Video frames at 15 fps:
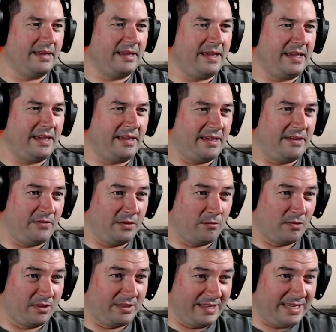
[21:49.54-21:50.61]
If the
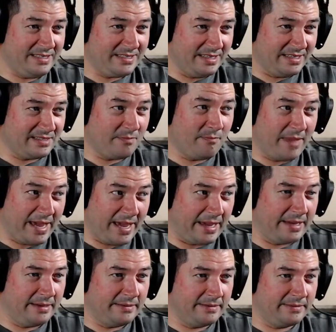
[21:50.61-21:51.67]
release is
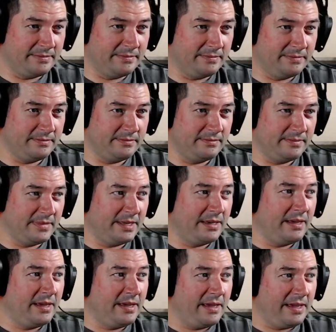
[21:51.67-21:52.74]
May,
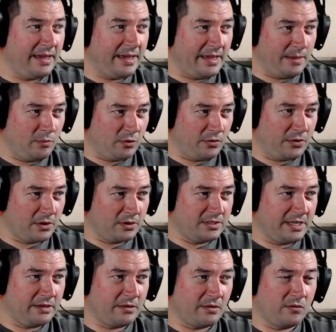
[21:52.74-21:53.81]
April
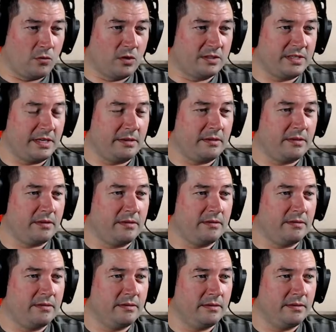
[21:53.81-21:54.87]
13th or 14th,
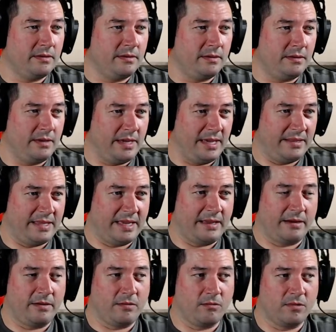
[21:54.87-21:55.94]
and
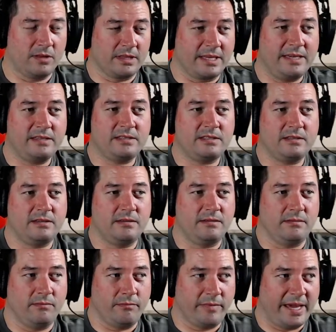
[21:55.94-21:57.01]
then release
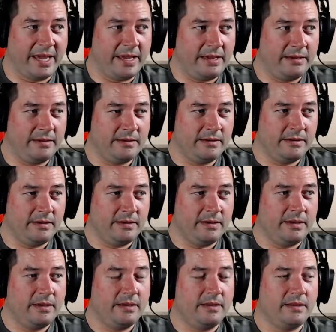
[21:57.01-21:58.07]
May,
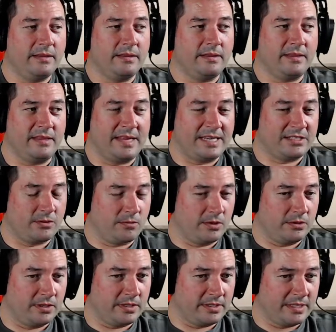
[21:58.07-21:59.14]
that's a
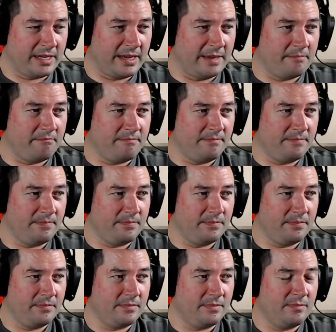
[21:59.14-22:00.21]
real good time,
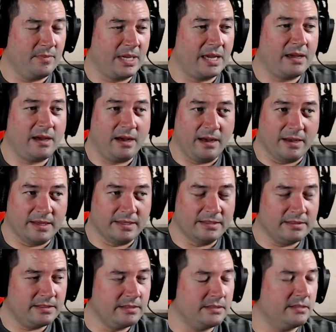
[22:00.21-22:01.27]

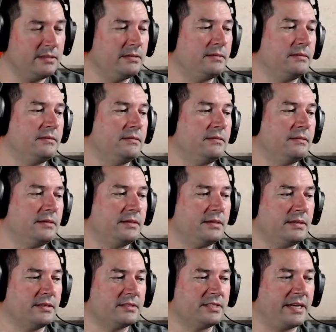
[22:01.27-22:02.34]
because
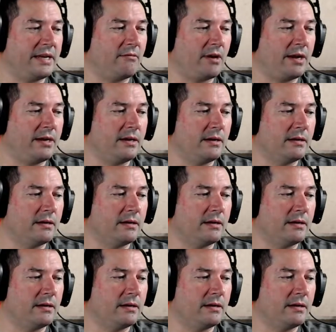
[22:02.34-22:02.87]
they'll say it right here.